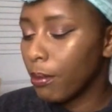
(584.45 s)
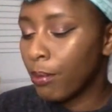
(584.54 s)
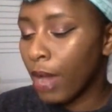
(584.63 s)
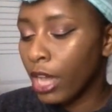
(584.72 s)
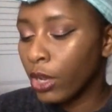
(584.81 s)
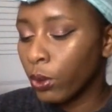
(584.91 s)

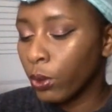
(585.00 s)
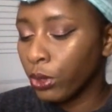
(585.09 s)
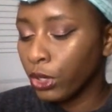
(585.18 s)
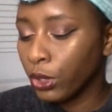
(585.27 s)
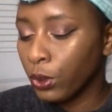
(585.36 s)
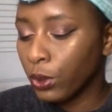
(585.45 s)
bio
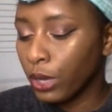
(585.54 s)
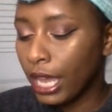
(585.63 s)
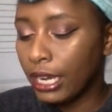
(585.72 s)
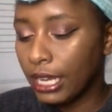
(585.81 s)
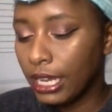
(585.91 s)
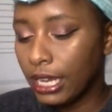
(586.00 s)
oil,
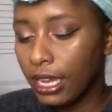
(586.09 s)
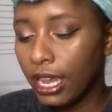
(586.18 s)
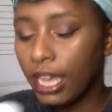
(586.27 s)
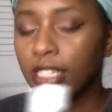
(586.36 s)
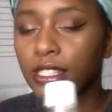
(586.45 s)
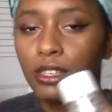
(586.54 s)
and
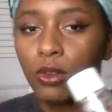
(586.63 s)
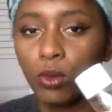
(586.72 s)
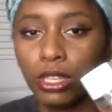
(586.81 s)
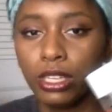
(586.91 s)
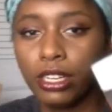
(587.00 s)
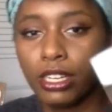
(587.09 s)
it's
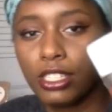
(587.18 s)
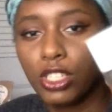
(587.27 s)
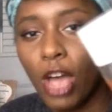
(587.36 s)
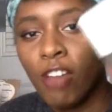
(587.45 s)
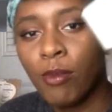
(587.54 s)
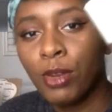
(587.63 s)
really good. So
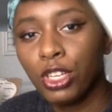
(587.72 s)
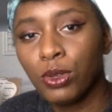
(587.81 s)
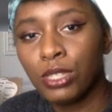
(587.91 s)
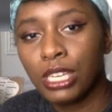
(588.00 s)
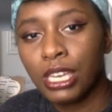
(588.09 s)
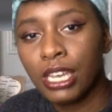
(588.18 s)
I've been
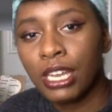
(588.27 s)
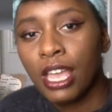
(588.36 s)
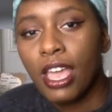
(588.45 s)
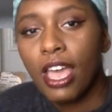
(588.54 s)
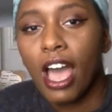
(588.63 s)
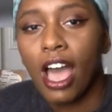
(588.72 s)
using it.
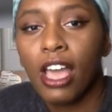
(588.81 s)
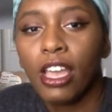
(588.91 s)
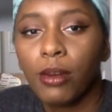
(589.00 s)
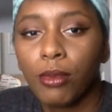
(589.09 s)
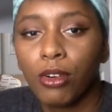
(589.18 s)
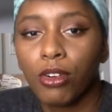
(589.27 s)
I
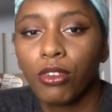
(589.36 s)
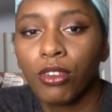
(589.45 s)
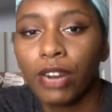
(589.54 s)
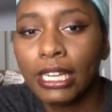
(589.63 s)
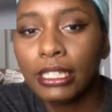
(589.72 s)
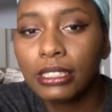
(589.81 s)
am
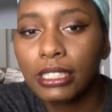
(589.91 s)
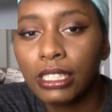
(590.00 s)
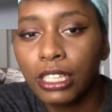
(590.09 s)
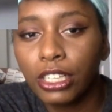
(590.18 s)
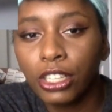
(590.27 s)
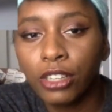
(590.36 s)
right
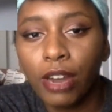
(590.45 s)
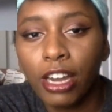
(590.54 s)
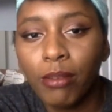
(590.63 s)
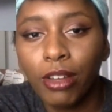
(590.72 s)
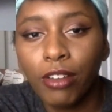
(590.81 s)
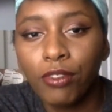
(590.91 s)
here, right
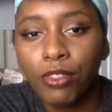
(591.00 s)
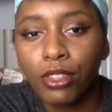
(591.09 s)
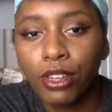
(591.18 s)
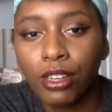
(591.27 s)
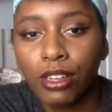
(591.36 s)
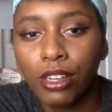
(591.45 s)
above
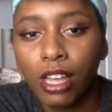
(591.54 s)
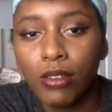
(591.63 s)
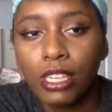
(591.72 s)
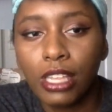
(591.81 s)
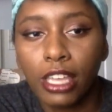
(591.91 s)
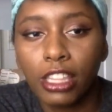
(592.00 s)
I would
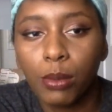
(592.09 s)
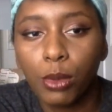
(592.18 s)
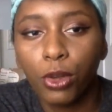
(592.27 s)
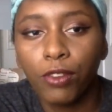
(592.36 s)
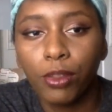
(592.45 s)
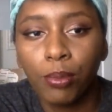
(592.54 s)
say like in the
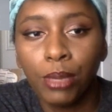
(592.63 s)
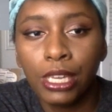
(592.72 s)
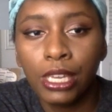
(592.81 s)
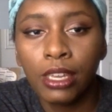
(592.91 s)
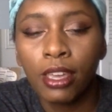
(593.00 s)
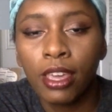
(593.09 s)
middle of the
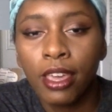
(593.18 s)
B.